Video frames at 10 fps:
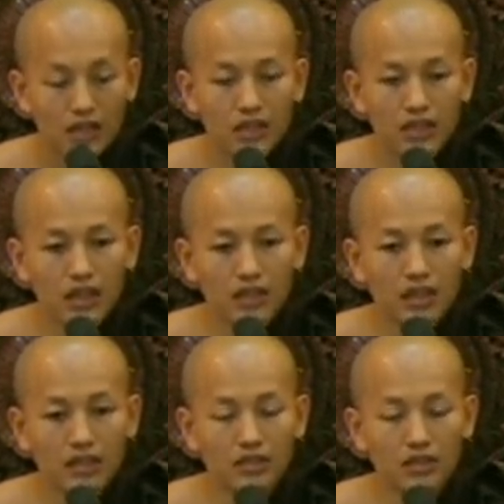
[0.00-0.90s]
Tanna
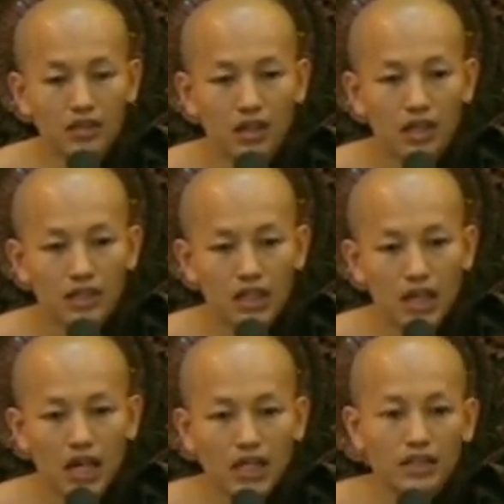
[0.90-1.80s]
daso.
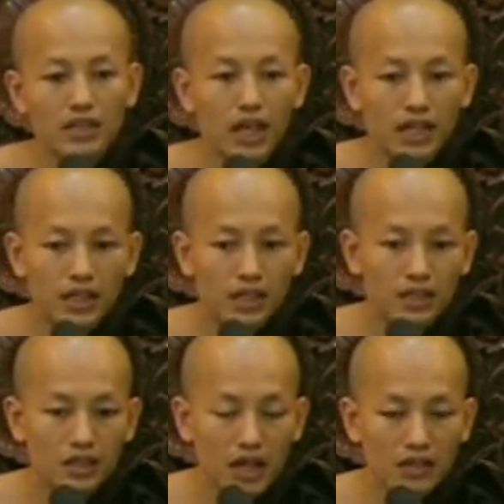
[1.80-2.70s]
Tanna is like a
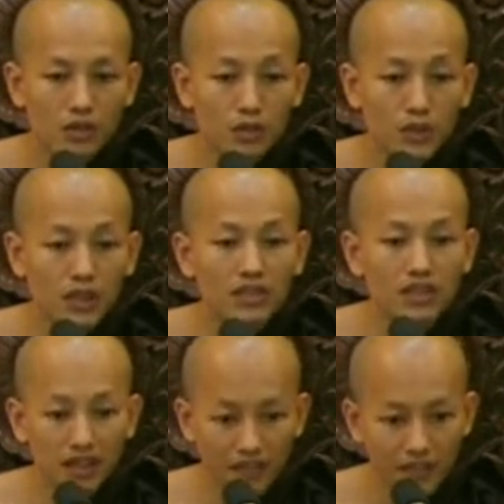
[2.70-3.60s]
daso means
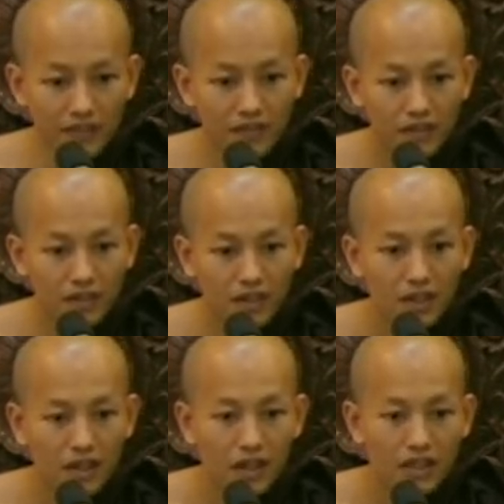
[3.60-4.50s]
sleep.
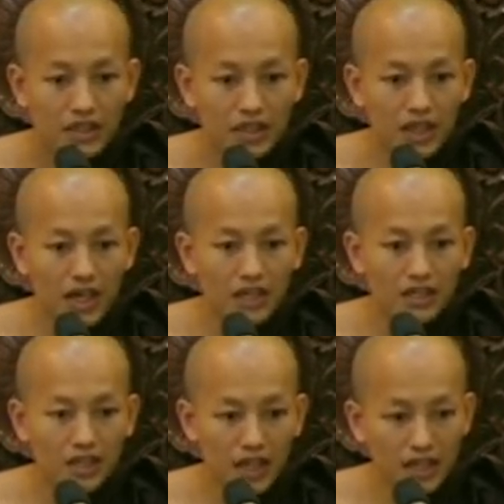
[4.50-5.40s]
Tanna
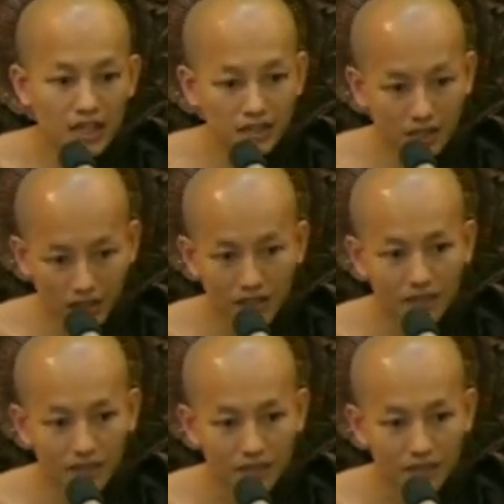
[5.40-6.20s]
is like a sleep.